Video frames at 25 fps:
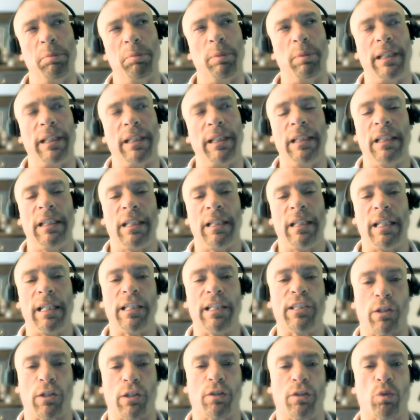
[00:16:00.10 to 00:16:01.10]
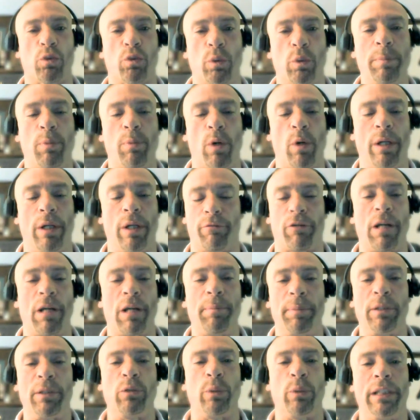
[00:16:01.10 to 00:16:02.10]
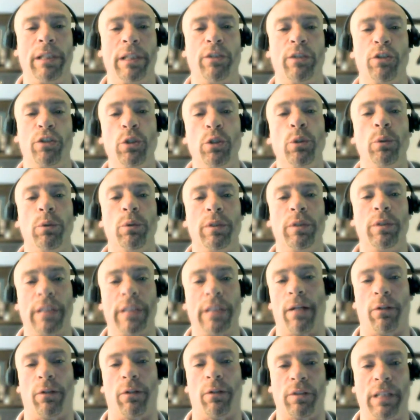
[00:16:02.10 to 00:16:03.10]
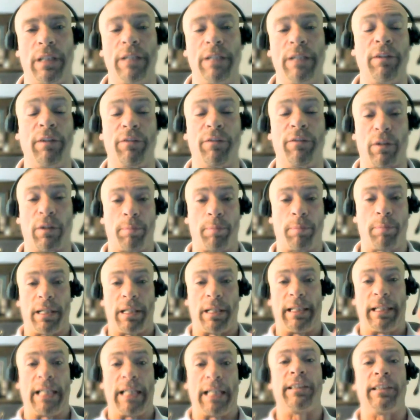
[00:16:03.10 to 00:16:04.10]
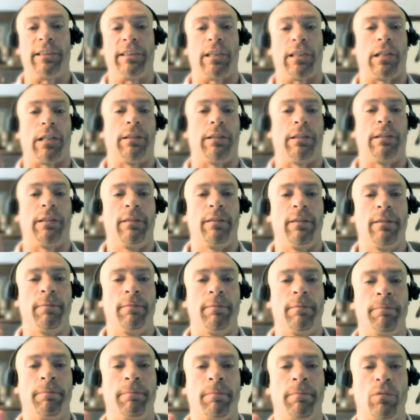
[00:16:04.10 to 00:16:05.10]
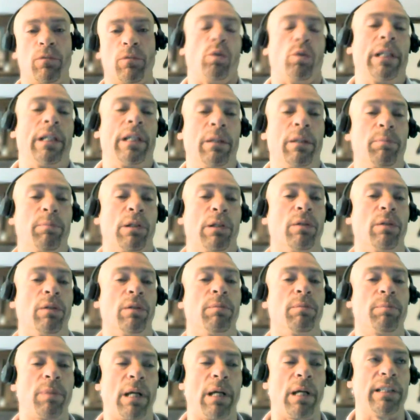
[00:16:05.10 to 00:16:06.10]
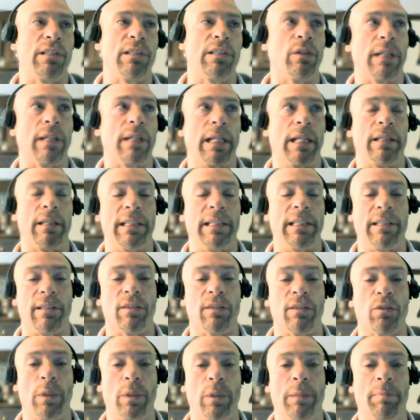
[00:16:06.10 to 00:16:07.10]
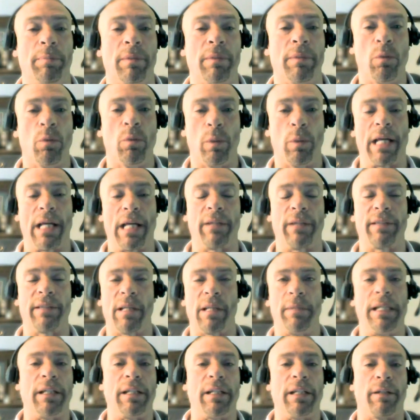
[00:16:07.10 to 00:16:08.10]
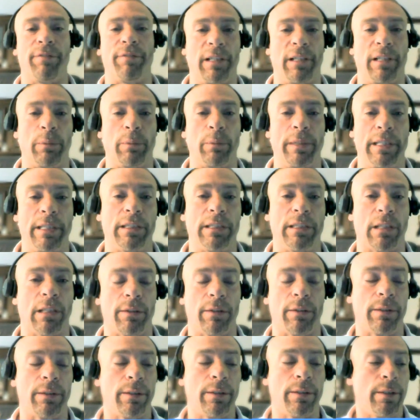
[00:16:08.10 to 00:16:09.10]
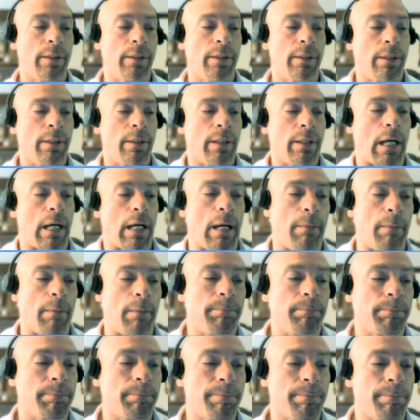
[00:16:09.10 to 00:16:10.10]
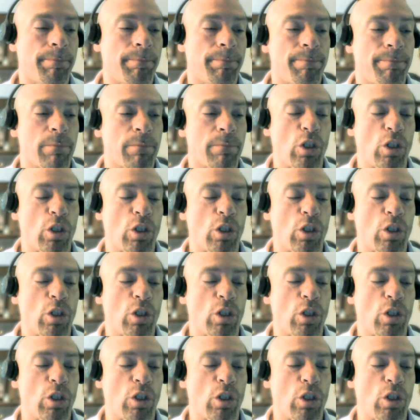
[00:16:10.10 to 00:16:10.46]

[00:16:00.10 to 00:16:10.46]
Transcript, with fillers: probably insert a sweet point right between two channels, even if they're butted against each other. So we could probably still get a decent sweep without them interfering with each other. So